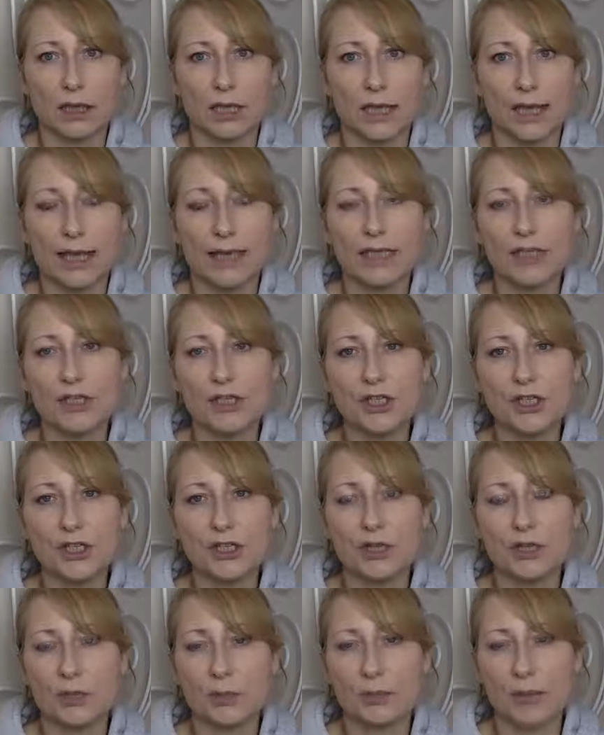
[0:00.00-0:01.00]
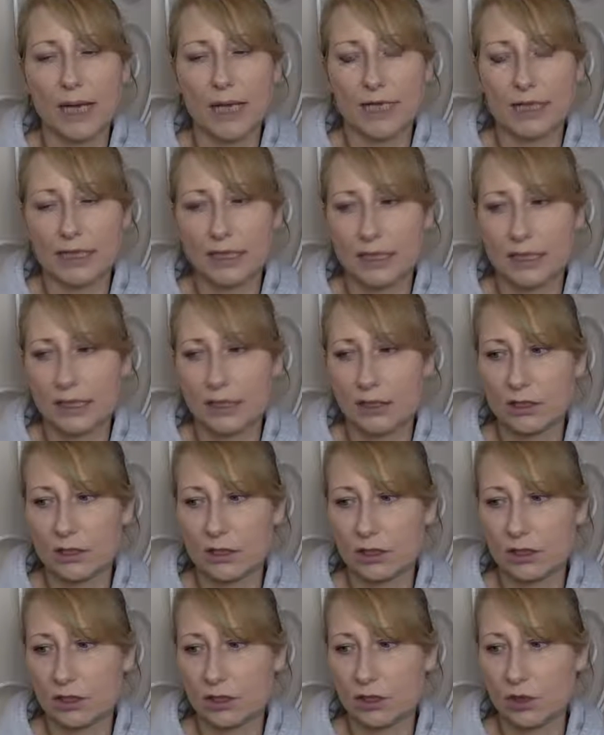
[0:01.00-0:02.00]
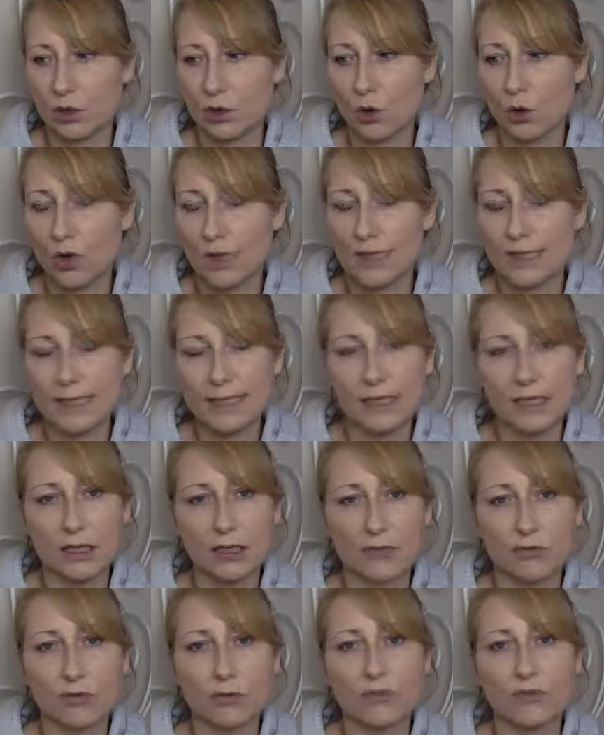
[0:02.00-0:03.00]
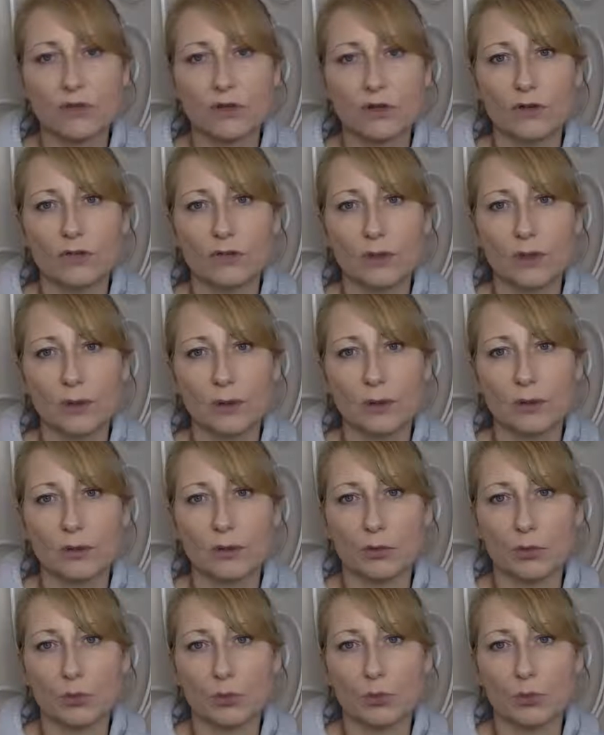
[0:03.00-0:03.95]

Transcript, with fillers: energy, the capacity to, to go and sit in a room full of people